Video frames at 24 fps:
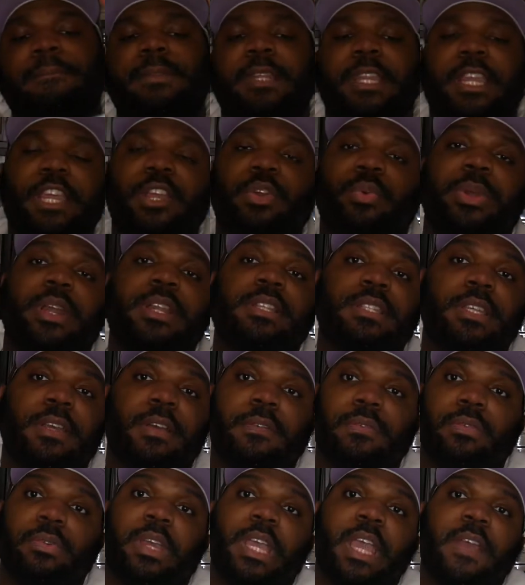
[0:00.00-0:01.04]
did retail
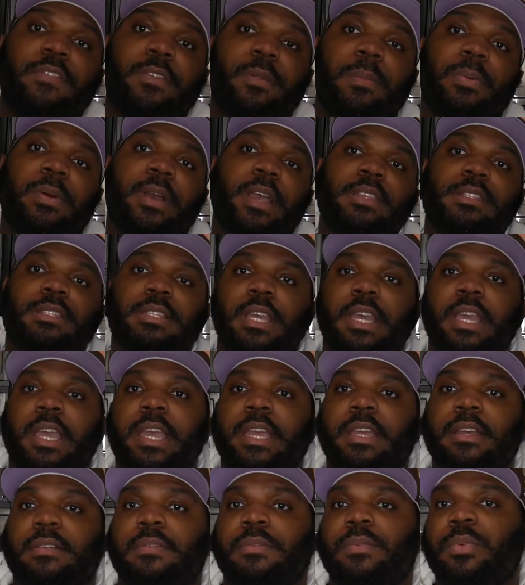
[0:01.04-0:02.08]
for a hefty price
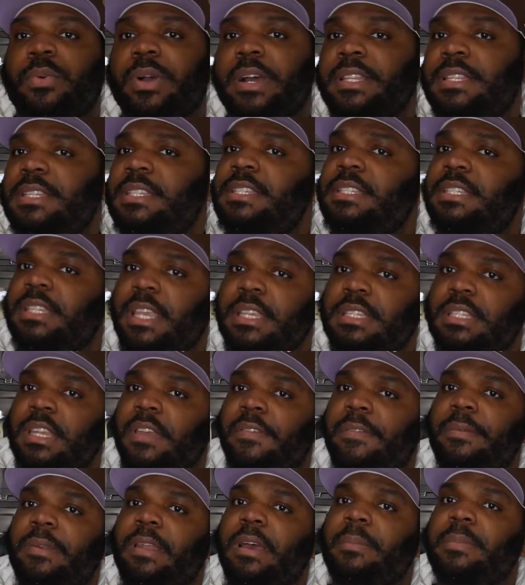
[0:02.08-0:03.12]
tag of $160
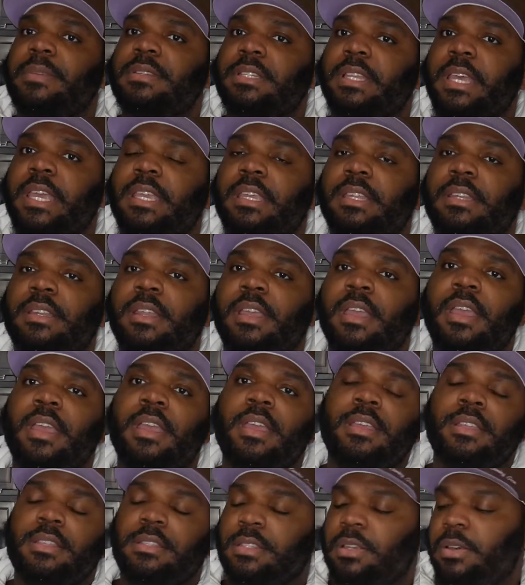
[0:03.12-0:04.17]
if I'm not mistaken.
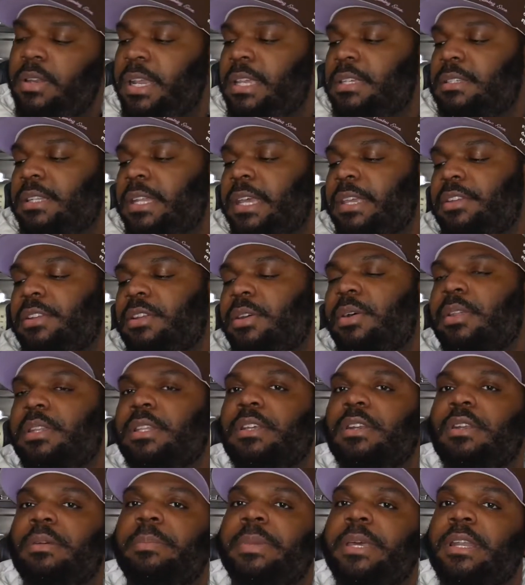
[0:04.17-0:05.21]
So that's like, you know, a
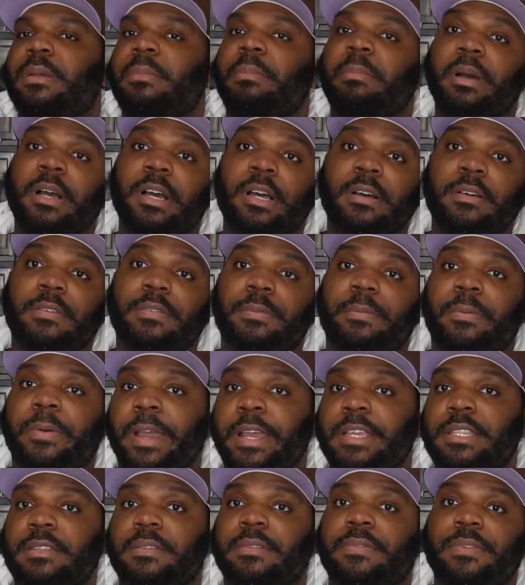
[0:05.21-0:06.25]
little bit above
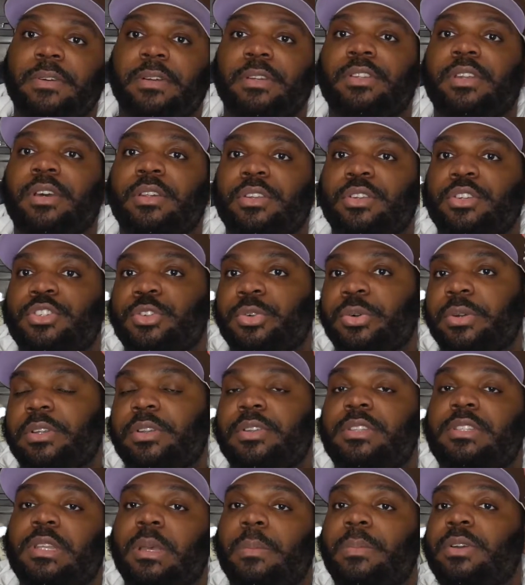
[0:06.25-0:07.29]
pricing for, you know, your
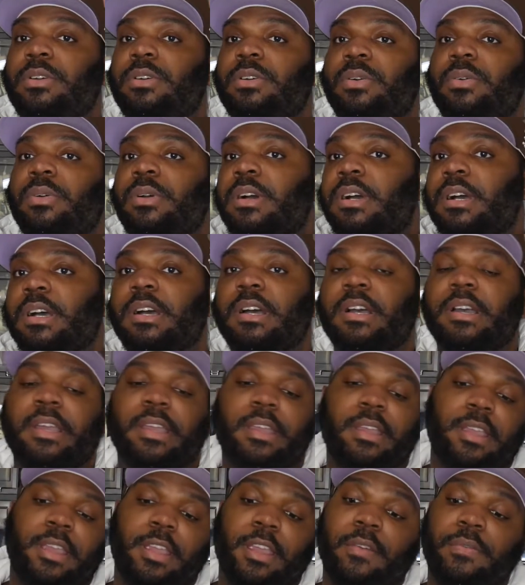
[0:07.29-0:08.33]
typical
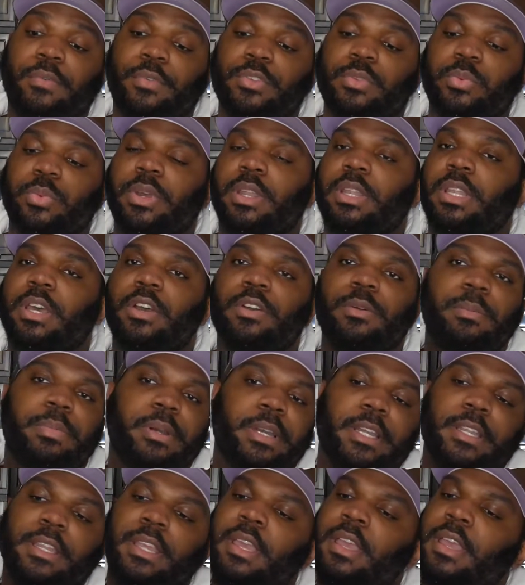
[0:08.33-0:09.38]
Air Force One Low. But